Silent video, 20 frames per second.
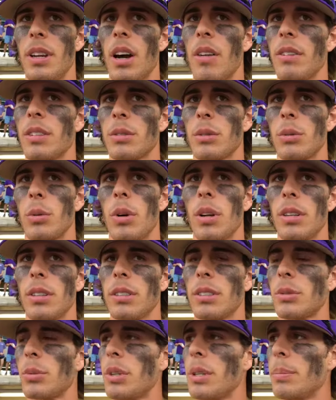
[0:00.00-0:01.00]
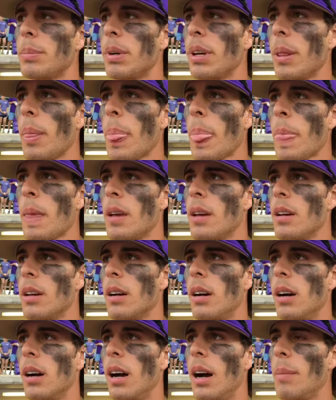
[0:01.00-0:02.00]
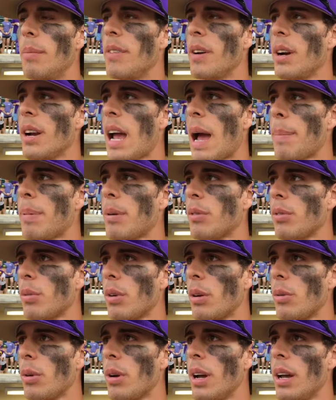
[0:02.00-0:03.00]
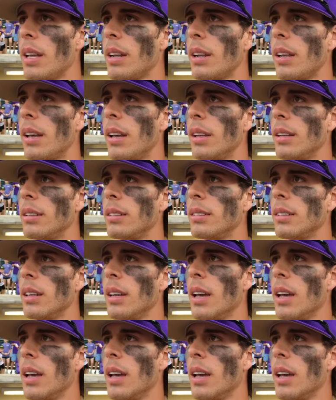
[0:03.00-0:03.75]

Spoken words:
Obviously, we wanted to sweep, but I'm very happy with where we're at, and